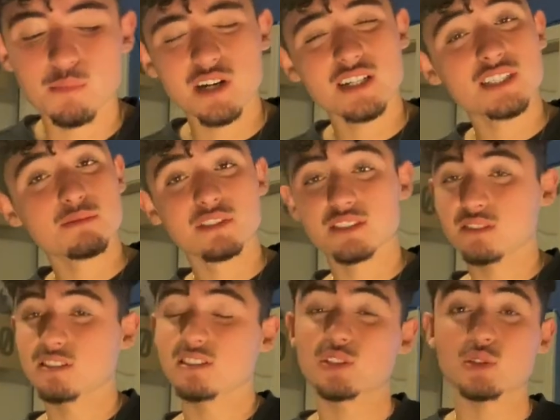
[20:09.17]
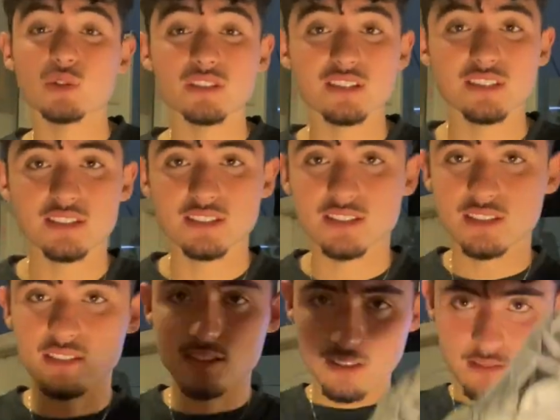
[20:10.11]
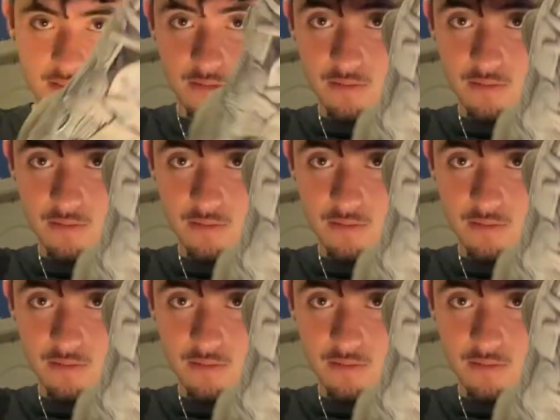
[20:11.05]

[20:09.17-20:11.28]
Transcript: Mosh pits destroyed these shits.